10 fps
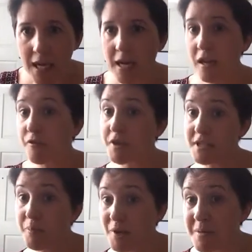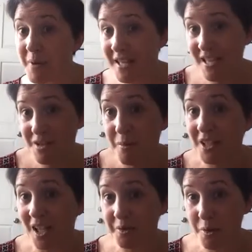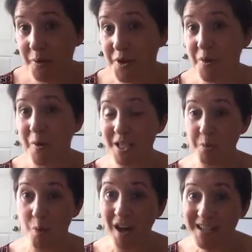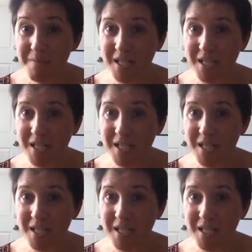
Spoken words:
Like, for example, in my case about entrepreneur was one,